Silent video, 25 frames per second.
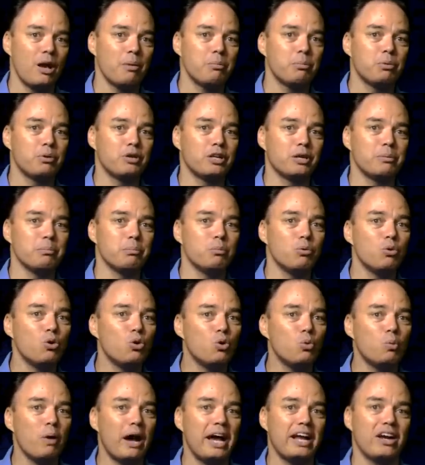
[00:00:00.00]
putting
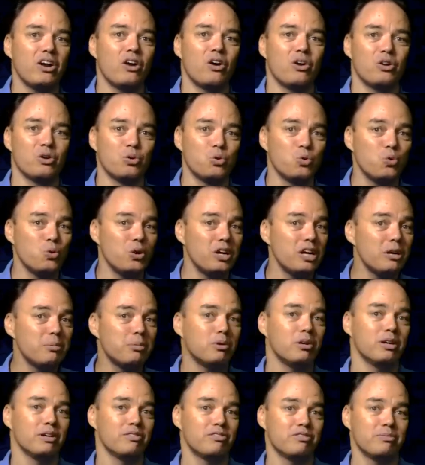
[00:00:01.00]
more weight on
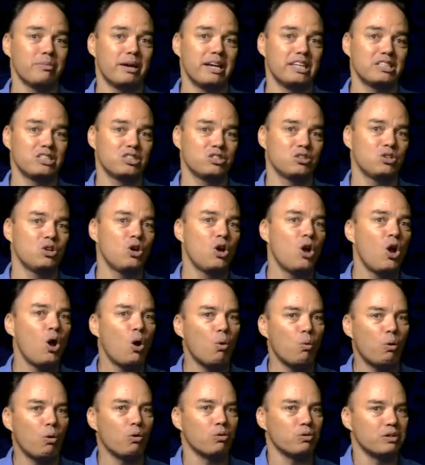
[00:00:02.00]
agreeable information
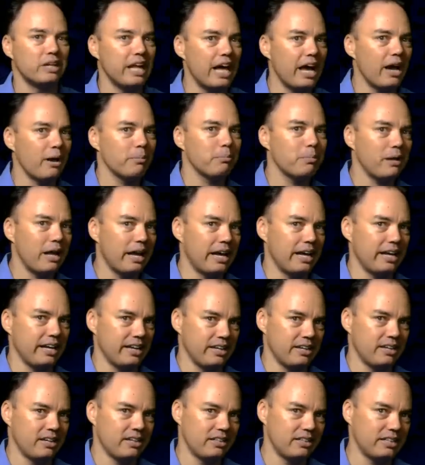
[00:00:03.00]
while
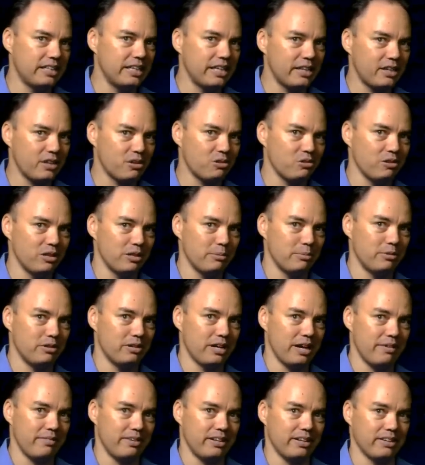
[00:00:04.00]
downplaying disagreeable
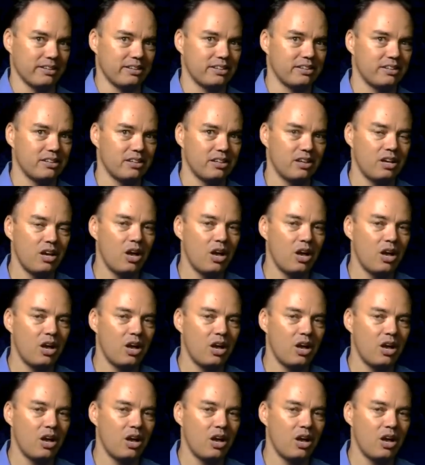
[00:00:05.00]
evidence.